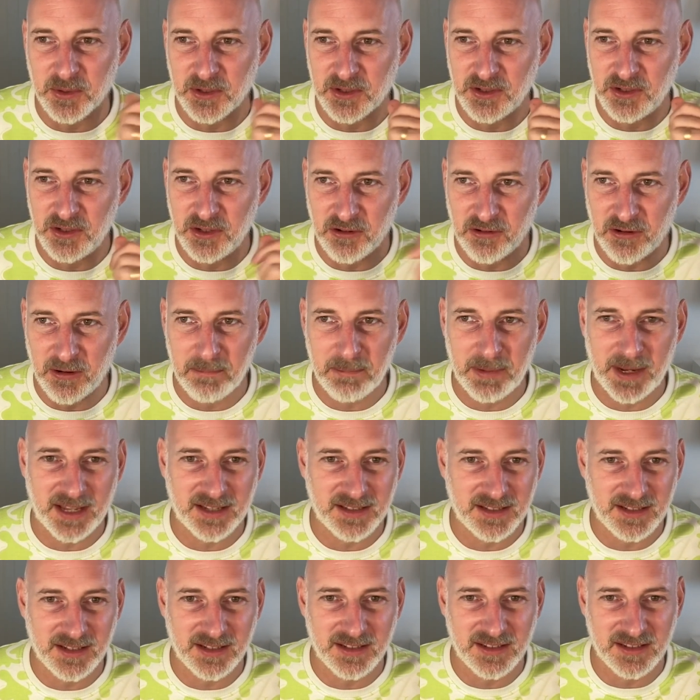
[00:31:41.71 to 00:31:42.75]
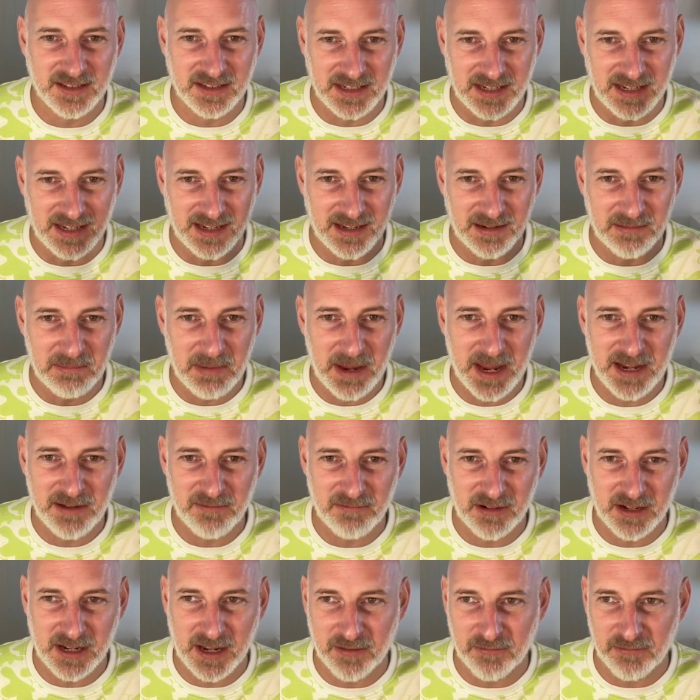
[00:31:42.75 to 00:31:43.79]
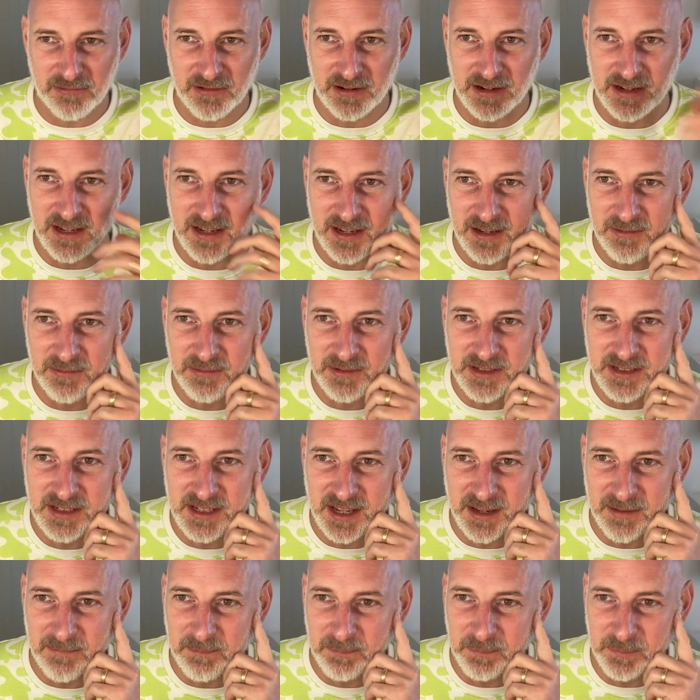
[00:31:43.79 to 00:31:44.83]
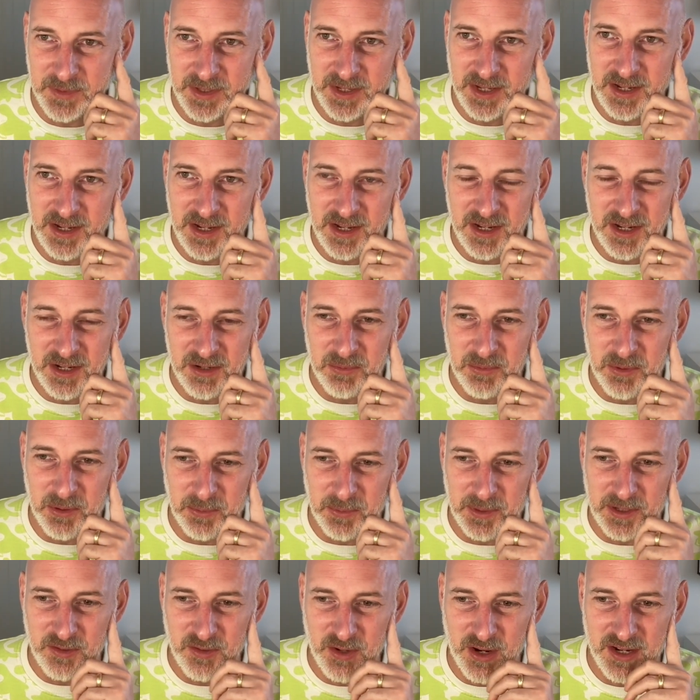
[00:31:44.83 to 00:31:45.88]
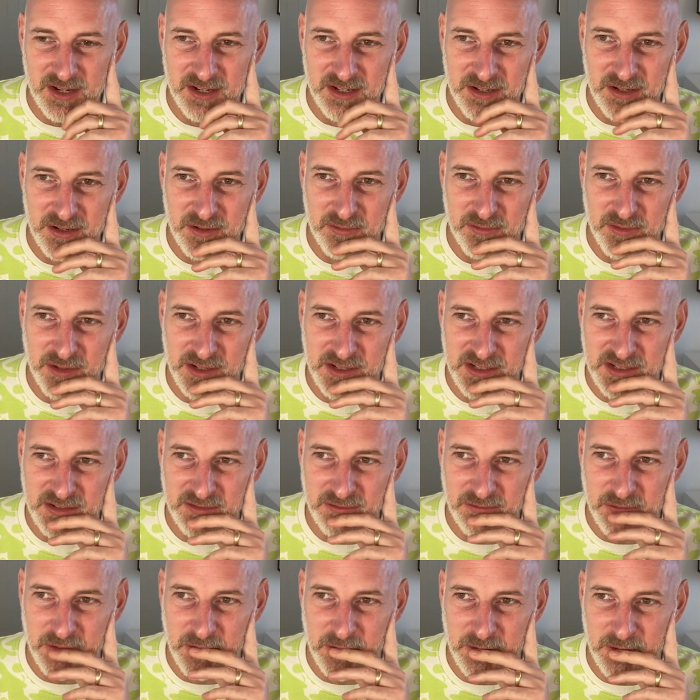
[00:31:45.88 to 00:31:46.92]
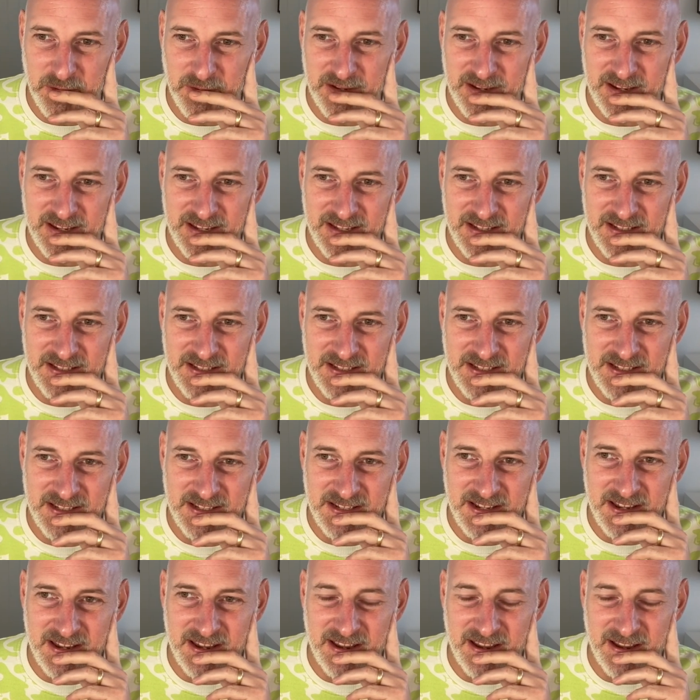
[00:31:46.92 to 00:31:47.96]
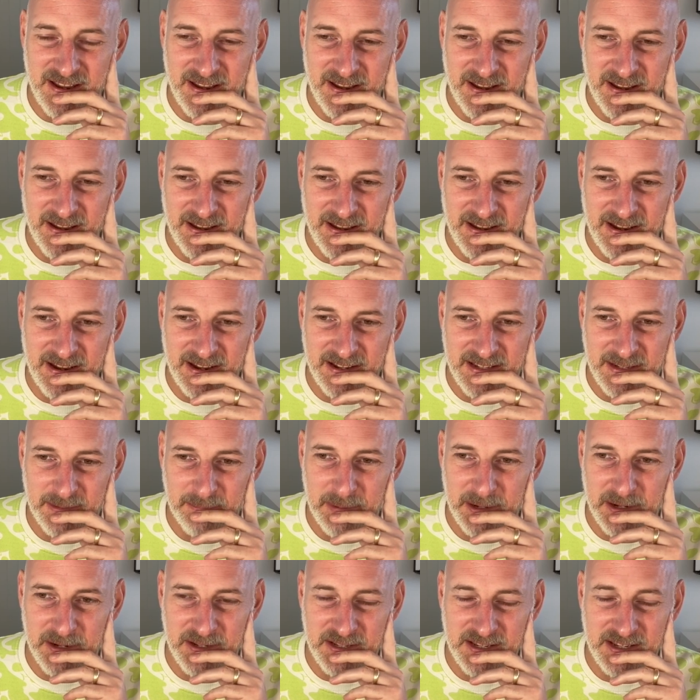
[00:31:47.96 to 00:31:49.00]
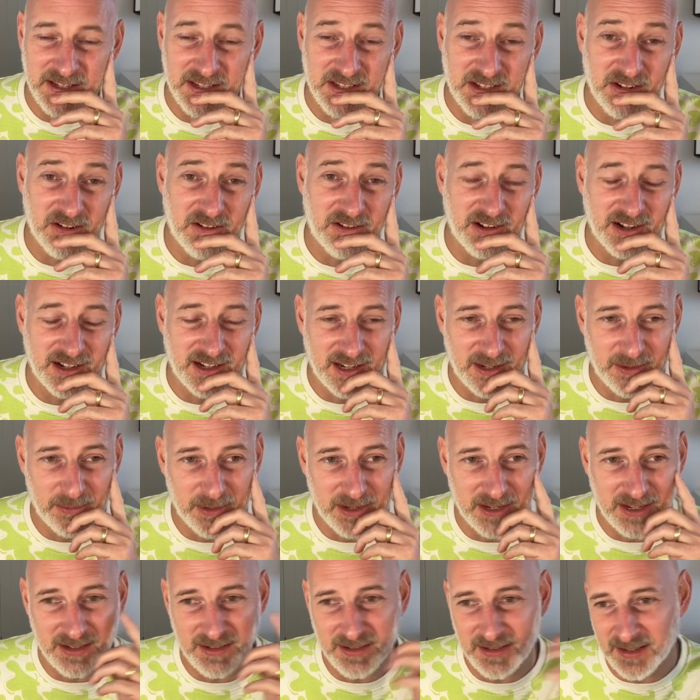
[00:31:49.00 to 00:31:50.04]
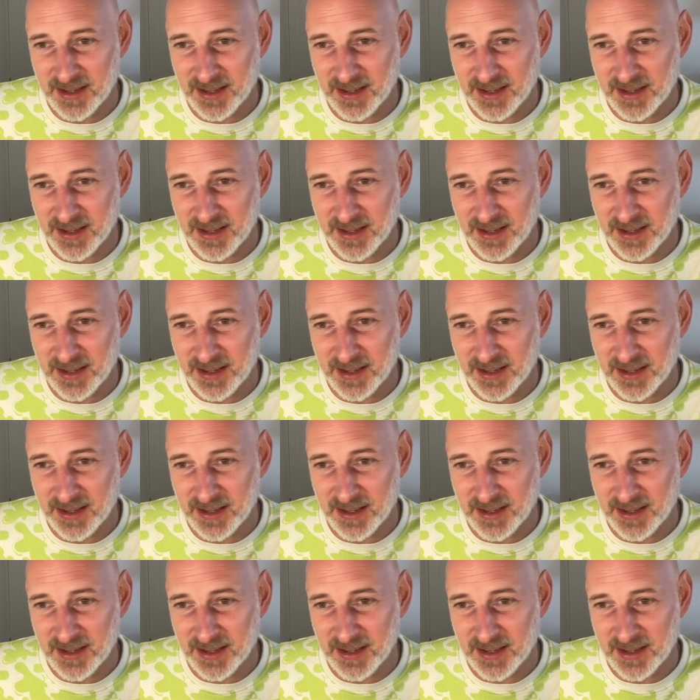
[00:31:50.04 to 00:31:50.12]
was neuroplasticity in pain recovery. And what we tried to do, first of all, is, I suppose, historically, we